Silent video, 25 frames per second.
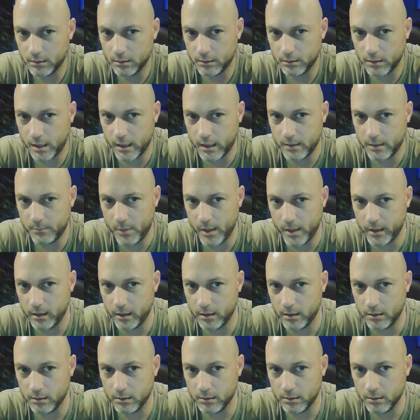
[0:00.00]
Like button.
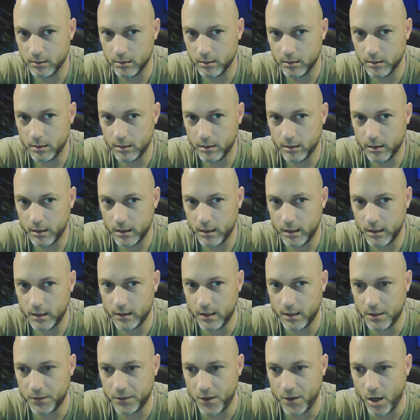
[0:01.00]
Hit
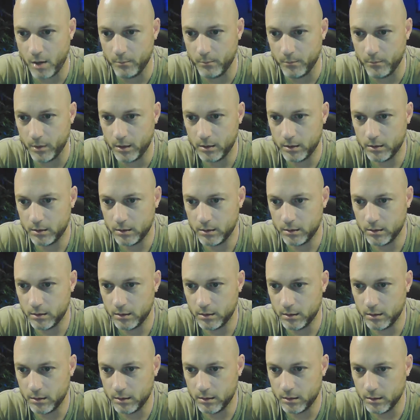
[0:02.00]
the thumb.
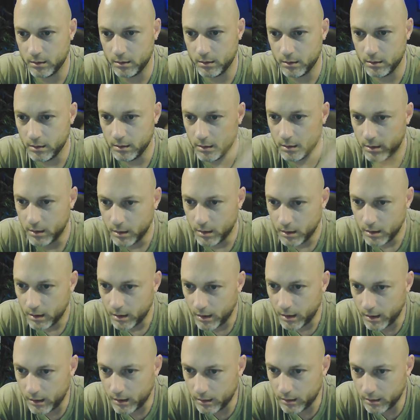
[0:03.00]

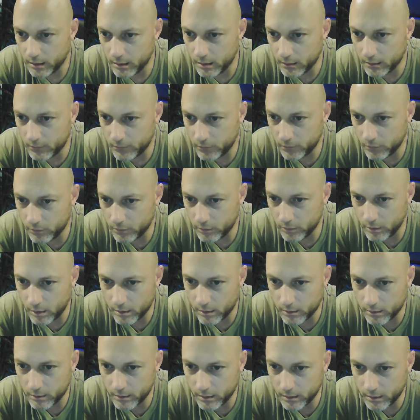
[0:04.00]
I like Fort
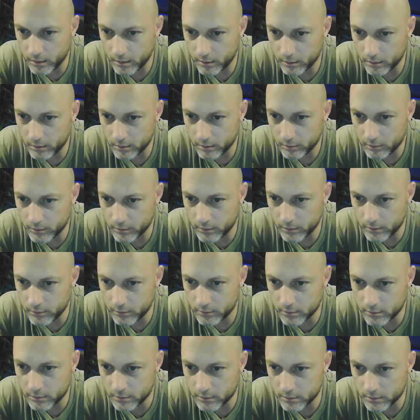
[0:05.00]
Lauderdale. We
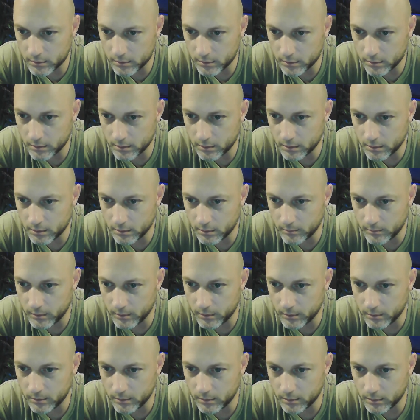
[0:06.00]
used to stay,
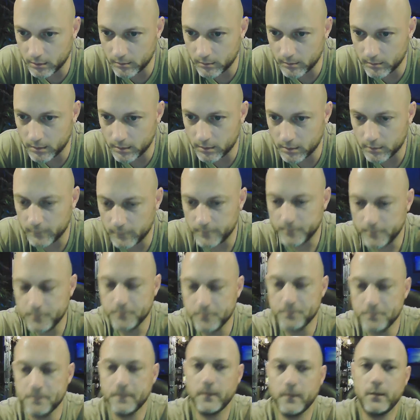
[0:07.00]
man.
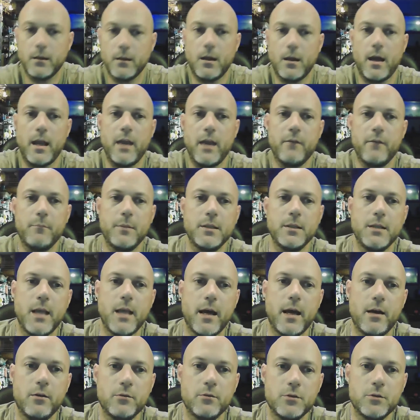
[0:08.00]
I haven't been
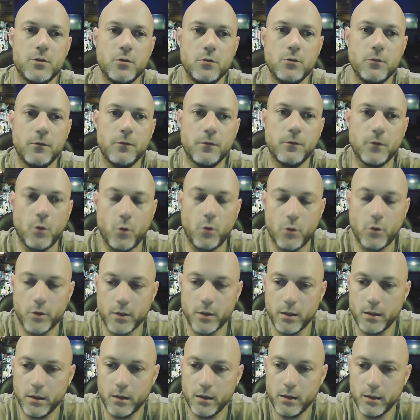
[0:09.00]
down to
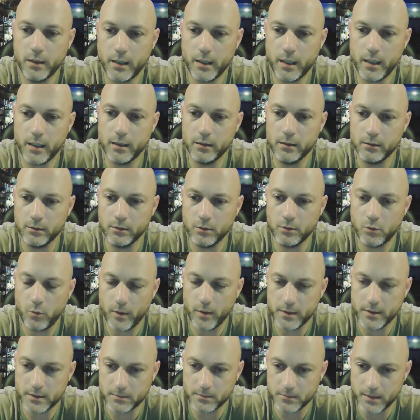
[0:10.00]
Florida in
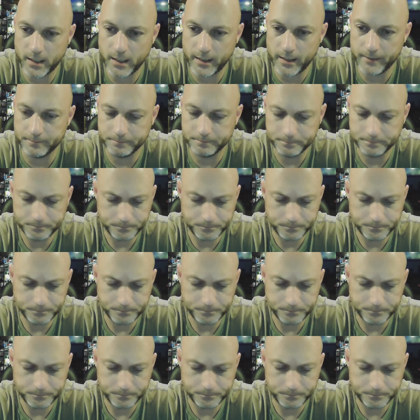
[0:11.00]
quite some time.